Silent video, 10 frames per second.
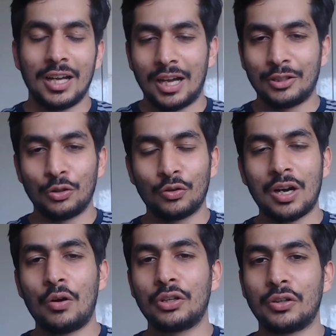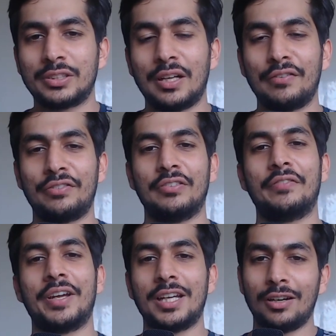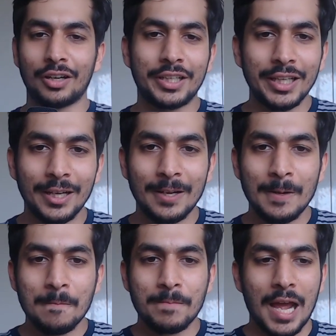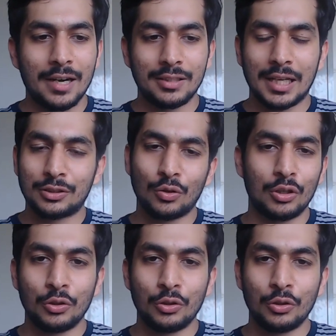Count yourself very lucky, and that's all.